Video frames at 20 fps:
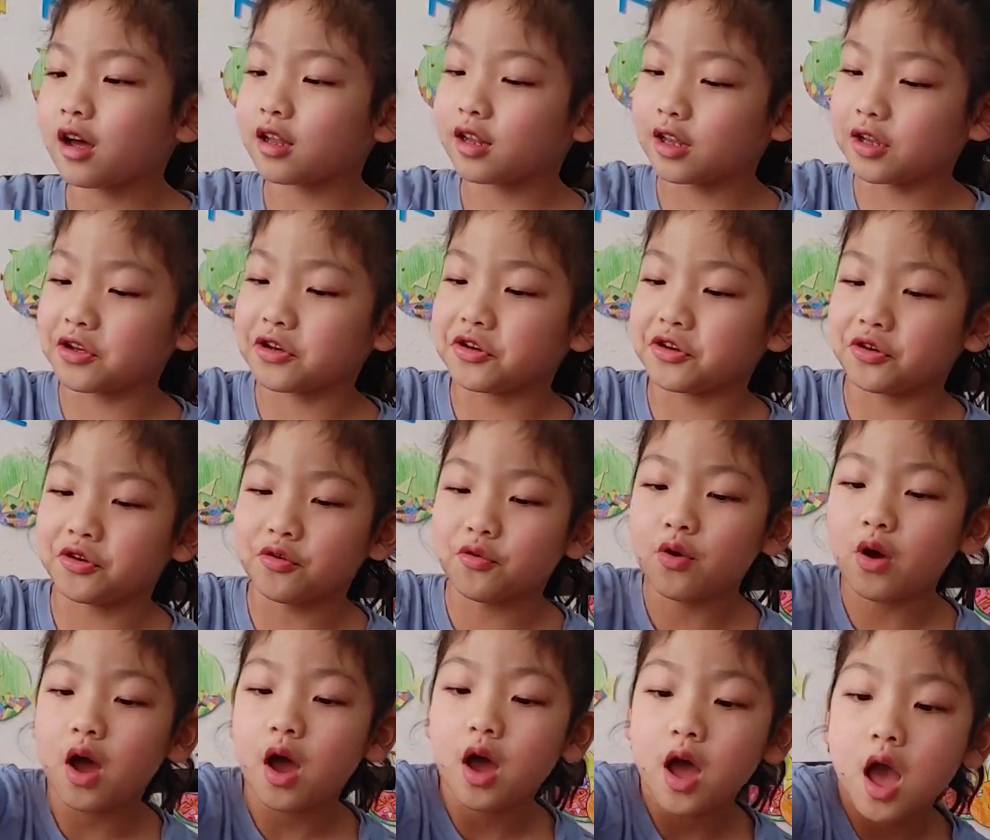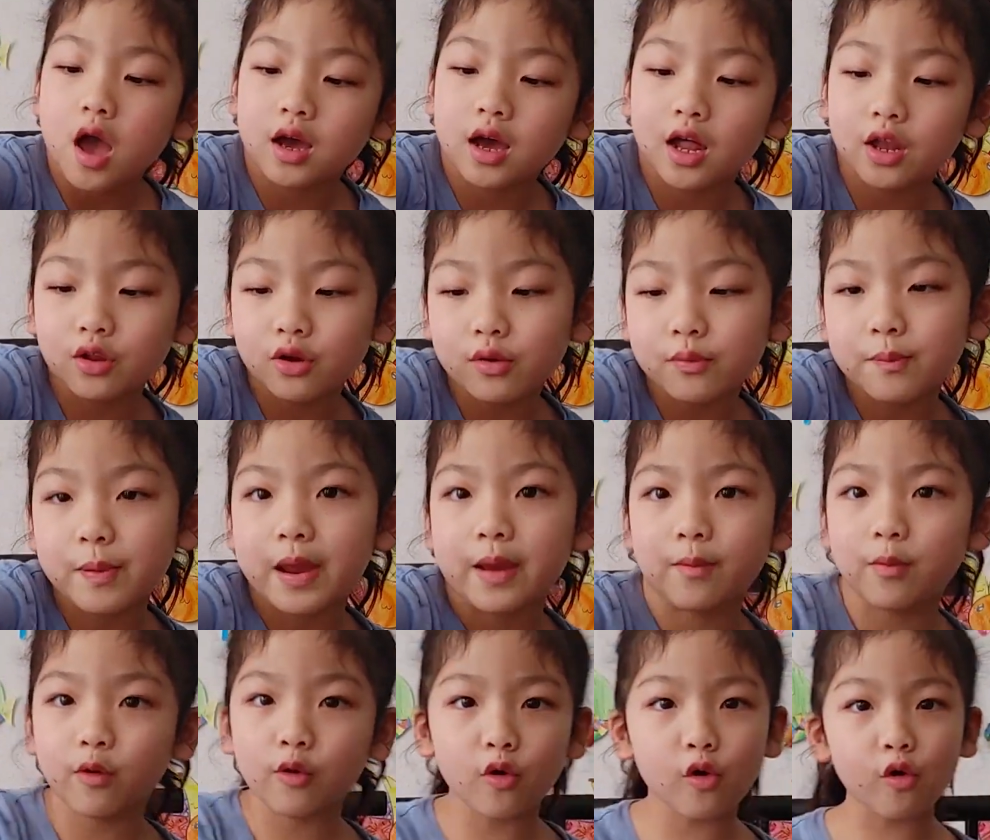glue, colored
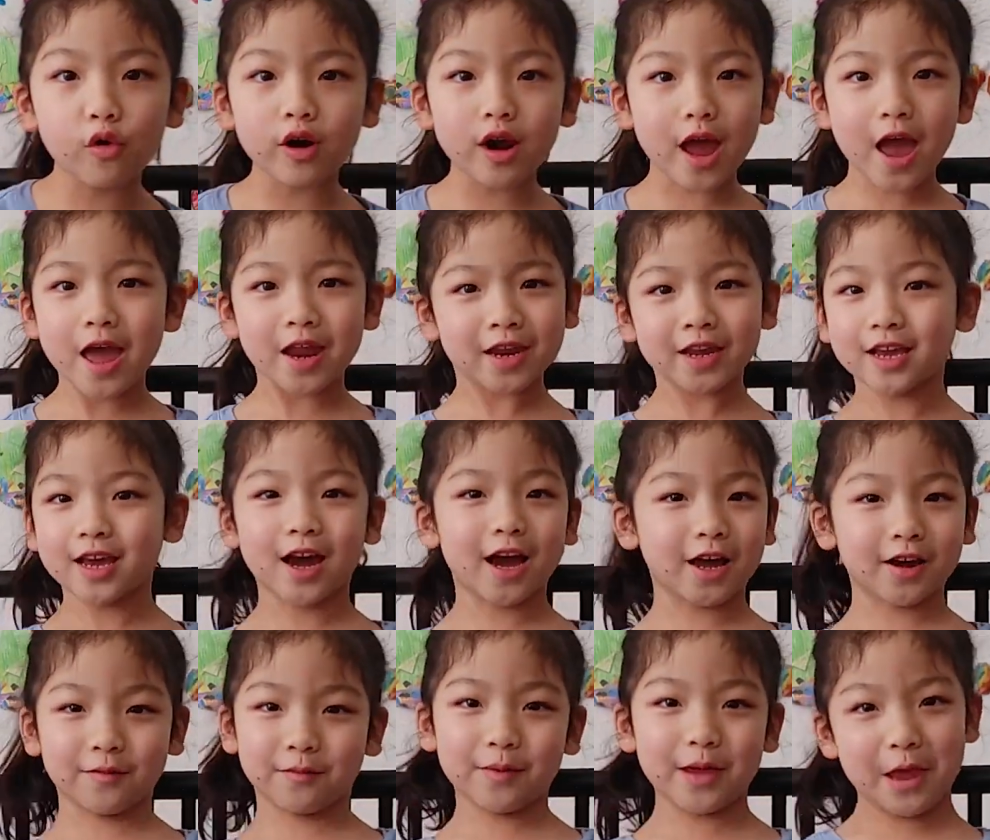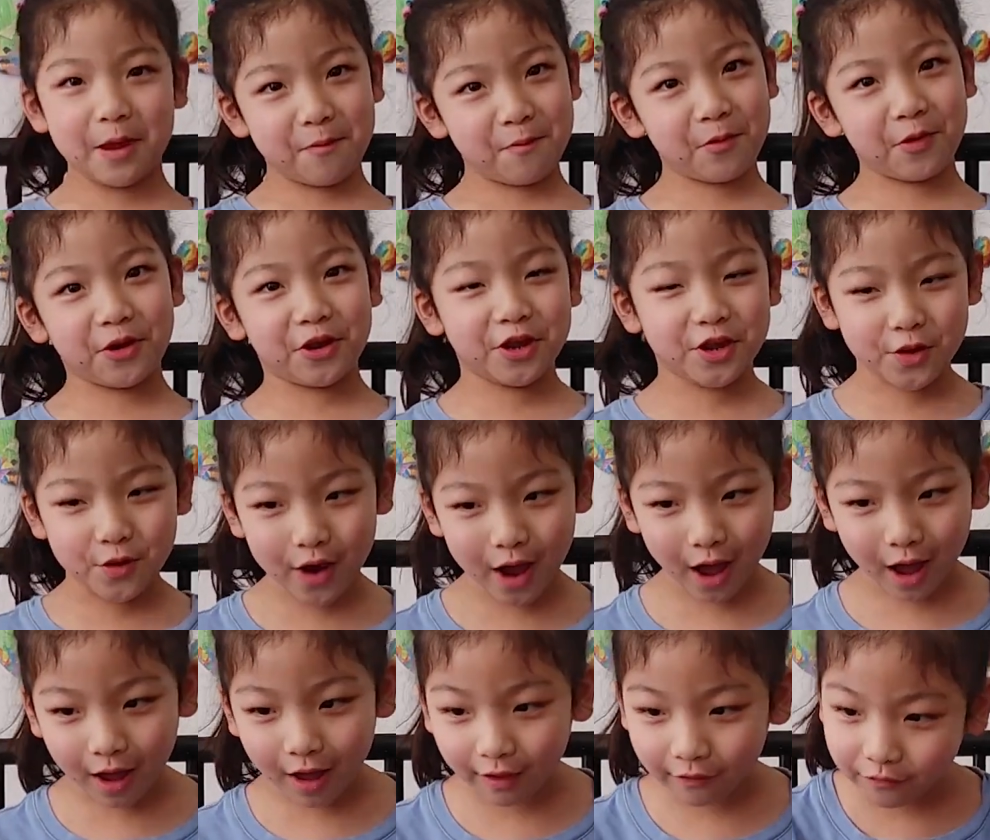paper or any kind of paper you
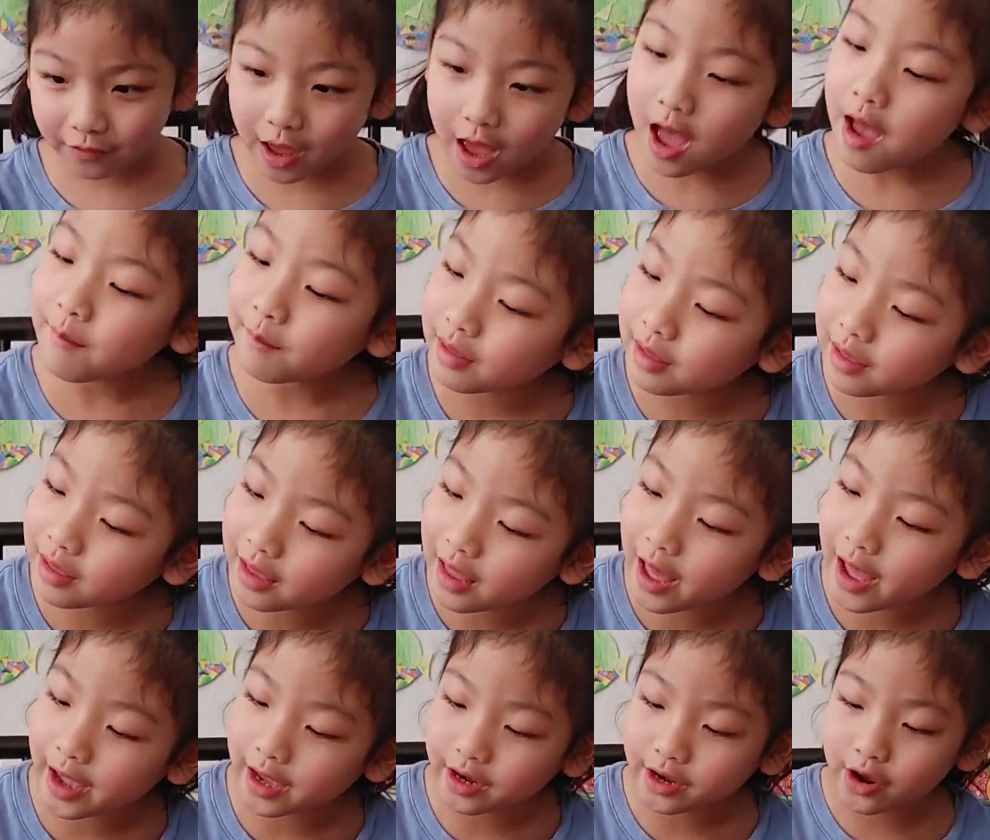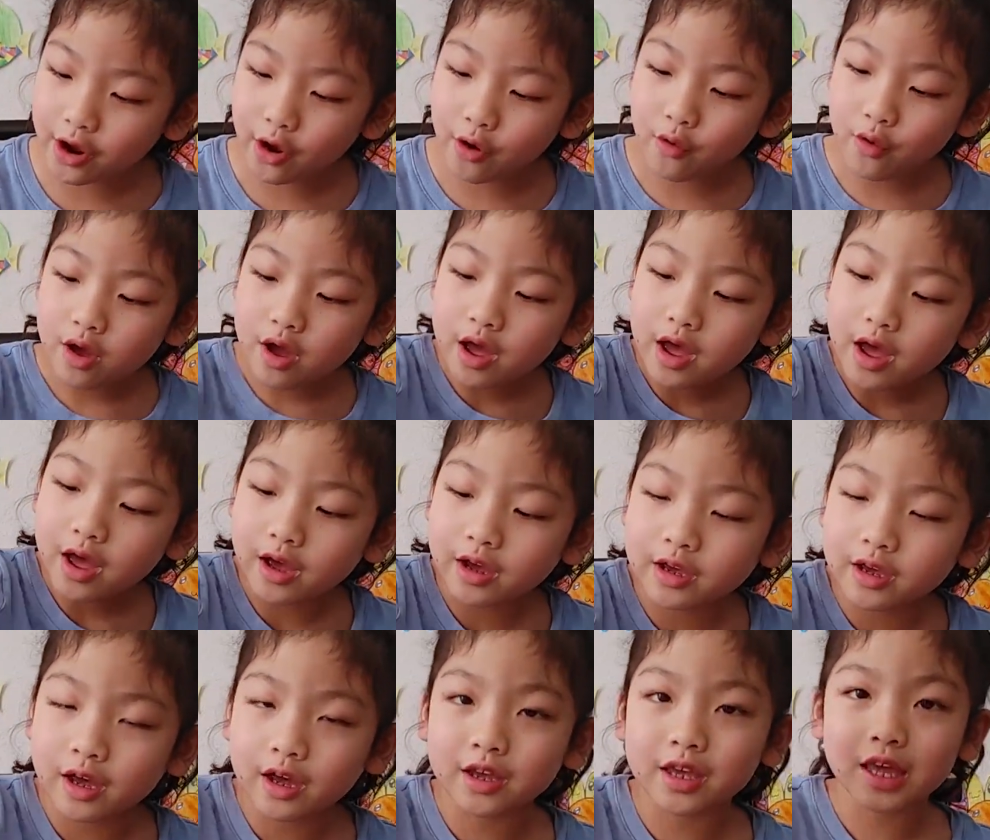have, Play-Doh, a
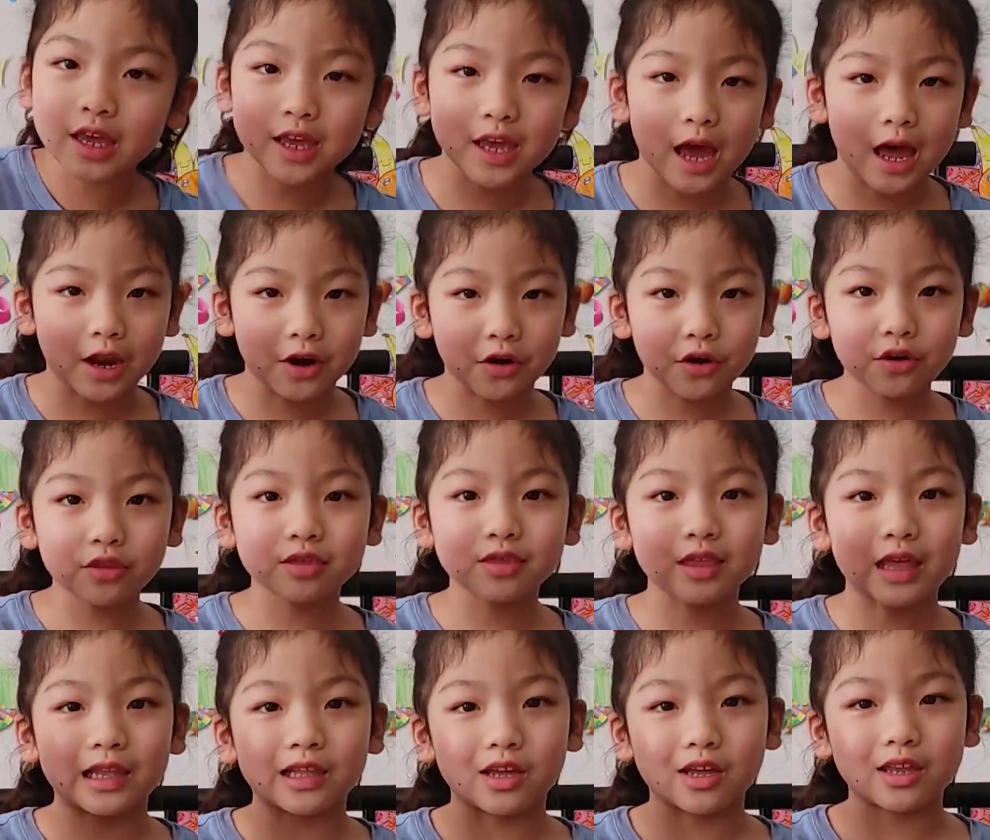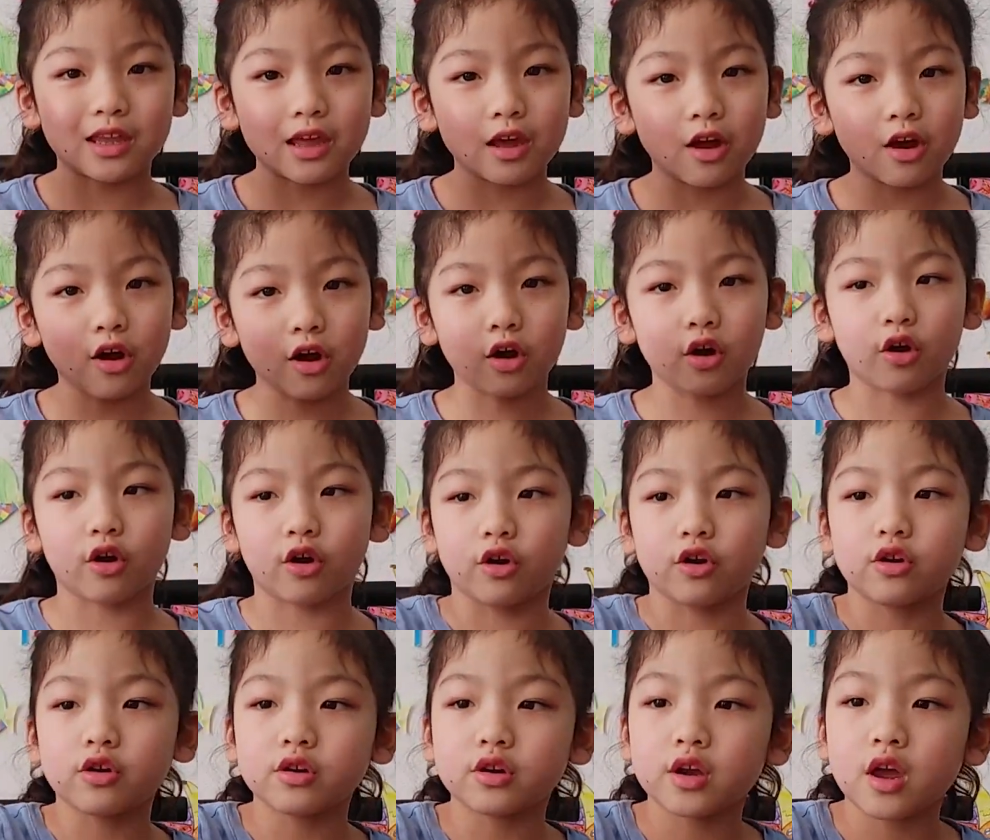cookie cutter that looks like a
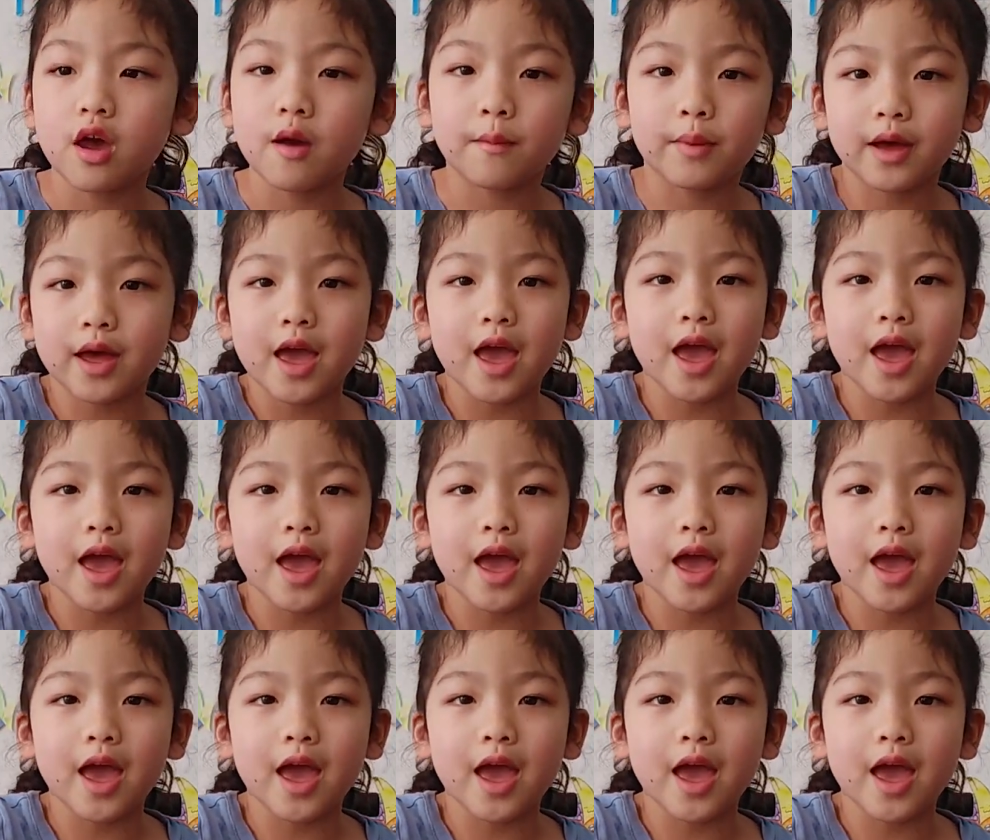heart, but